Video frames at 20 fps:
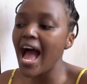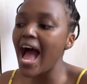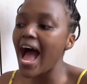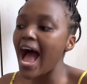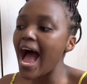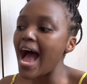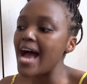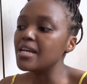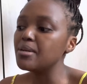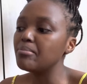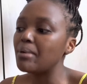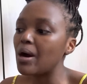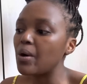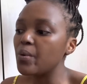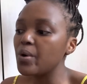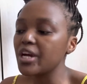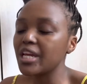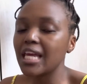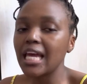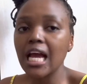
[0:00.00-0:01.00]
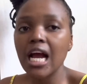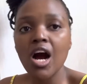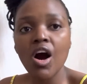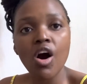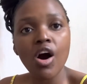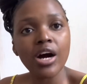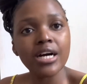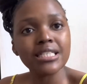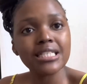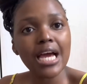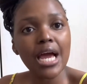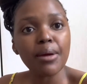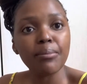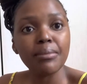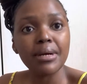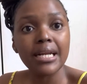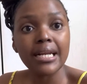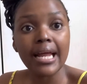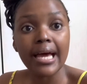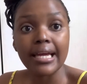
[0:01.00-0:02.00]
And by working hard, I
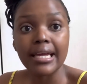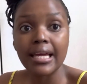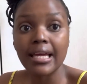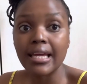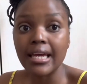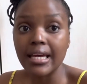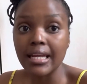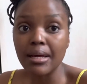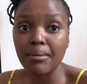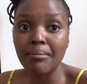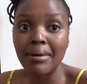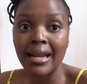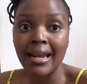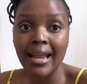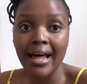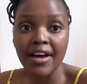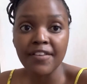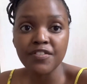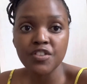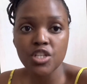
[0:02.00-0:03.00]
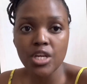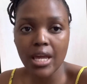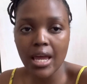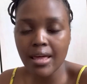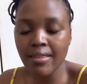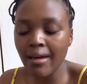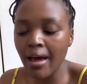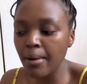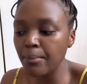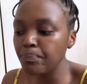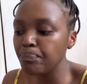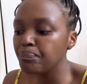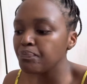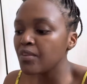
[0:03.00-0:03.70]
mean like getting my life together.